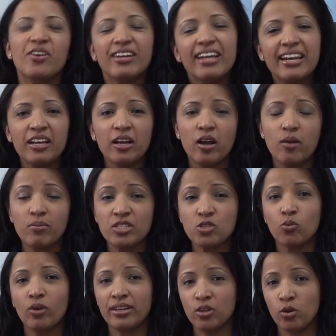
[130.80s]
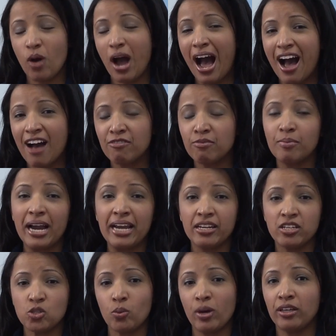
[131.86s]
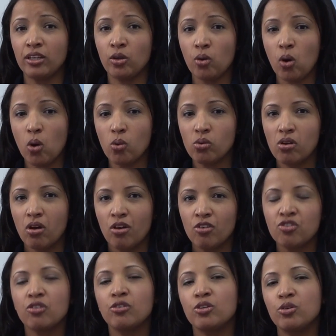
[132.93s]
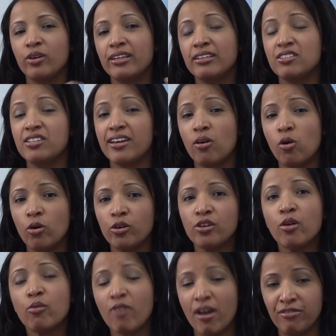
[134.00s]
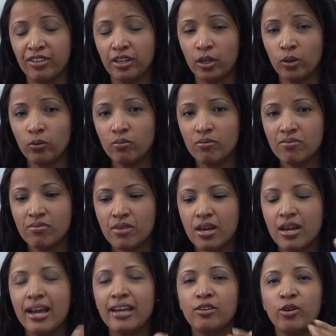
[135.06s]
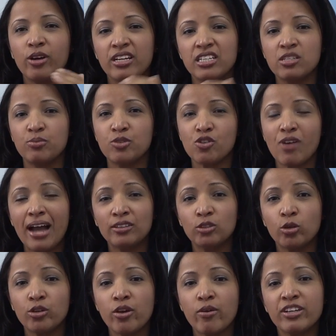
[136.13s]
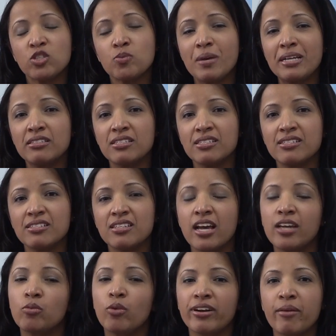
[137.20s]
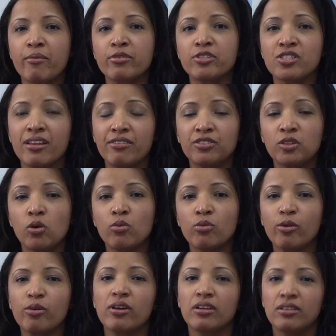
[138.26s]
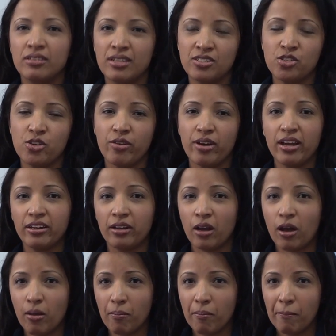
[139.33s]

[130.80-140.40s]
Your net income is what you have minus what you owe. So you're going to take all your revenue and you're going to subtract all your expenses, and whatever's left over, that's your net income.